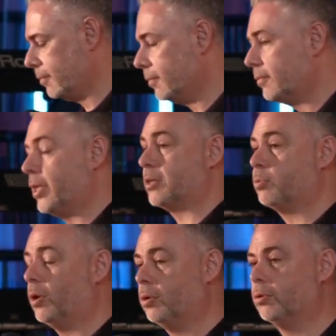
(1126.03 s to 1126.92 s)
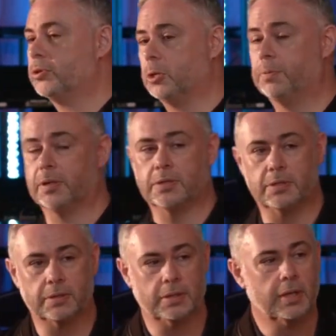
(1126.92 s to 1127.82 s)
That's what lordship is.
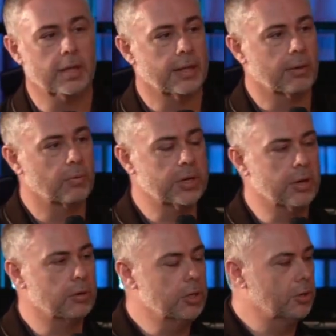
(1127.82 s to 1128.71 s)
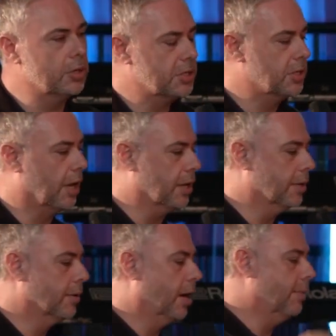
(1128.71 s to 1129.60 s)
You know, you can say,
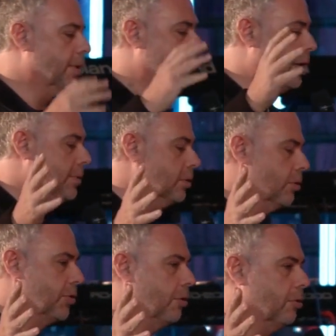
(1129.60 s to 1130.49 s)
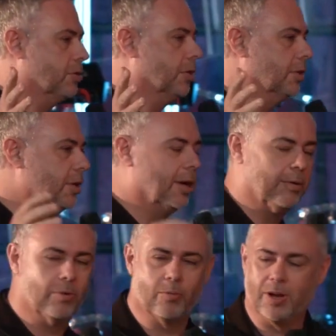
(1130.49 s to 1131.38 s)
I'm accepting authority.
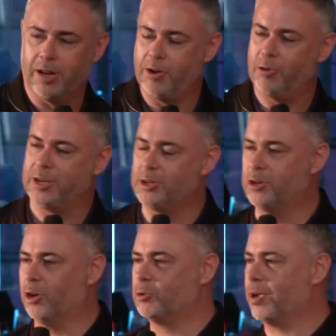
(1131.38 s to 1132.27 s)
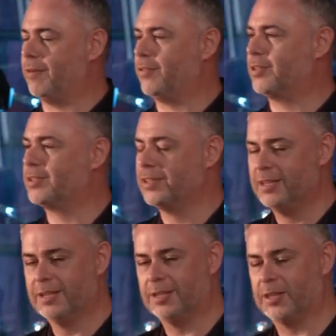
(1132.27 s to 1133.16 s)
I know that in church we have this
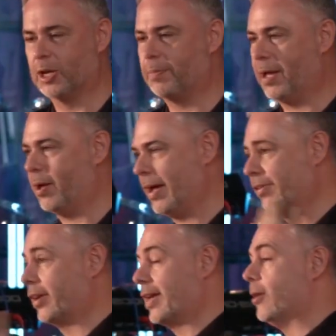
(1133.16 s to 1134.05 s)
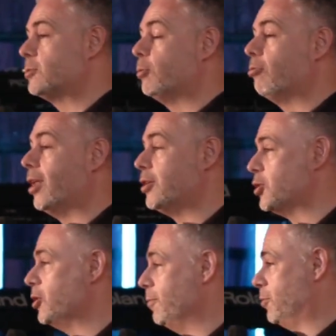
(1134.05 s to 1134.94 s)
thing about having accountable
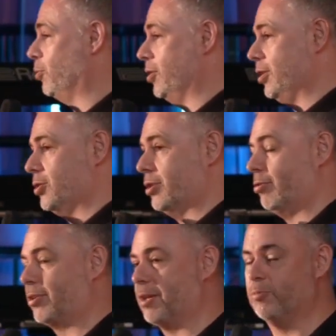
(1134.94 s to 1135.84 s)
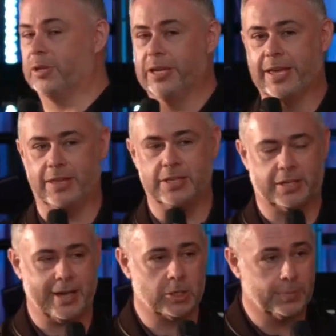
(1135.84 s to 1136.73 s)
relationships with each other, okay? And we, you get these
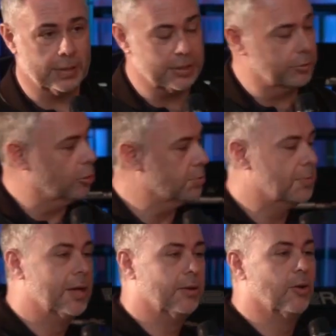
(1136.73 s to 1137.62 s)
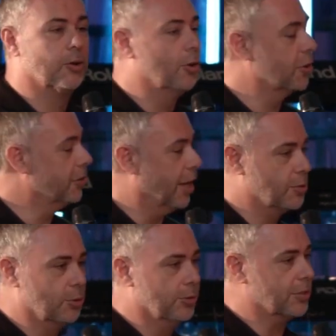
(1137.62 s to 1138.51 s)
accountability groups, not knocking that at
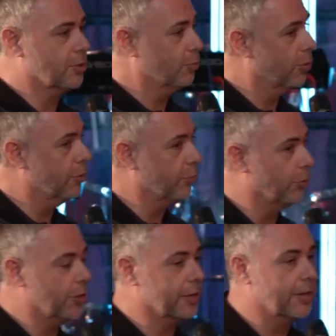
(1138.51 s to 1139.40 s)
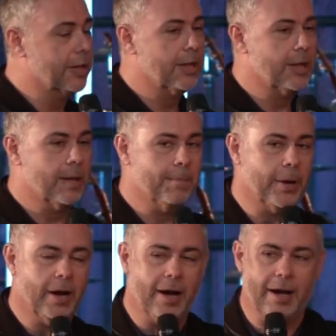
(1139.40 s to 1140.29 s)
all. That's a wonderful thing.
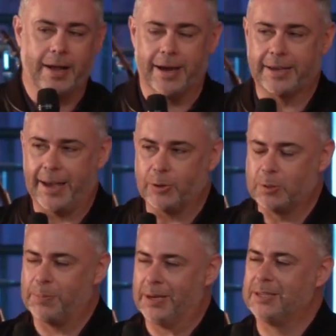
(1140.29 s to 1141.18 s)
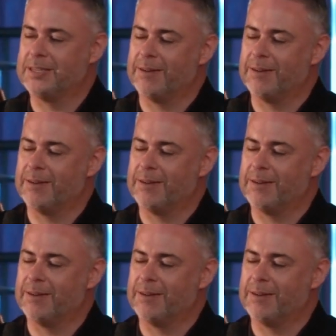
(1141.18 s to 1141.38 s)
But uh, accountability,